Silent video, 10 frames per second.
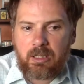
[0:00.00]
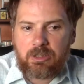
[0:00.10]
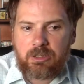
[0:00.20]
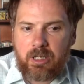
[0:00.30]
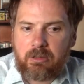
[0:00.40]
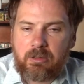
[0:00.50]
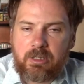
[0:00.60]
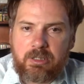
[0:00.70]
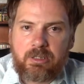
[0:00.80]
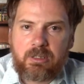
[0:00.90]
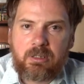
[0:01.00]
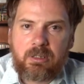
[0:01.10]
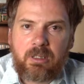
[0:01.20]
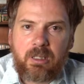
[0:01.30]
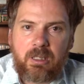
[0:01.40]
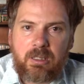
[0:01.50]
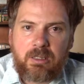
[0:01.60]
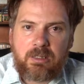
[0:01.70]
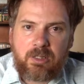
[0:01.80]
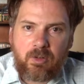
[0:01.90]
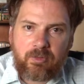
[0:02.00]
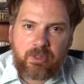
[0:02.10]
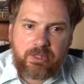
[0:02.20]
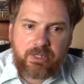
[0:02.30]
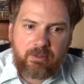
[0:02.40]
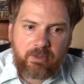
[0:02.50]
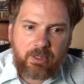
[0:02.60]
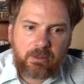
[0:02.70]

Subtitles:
generous and selfless giving.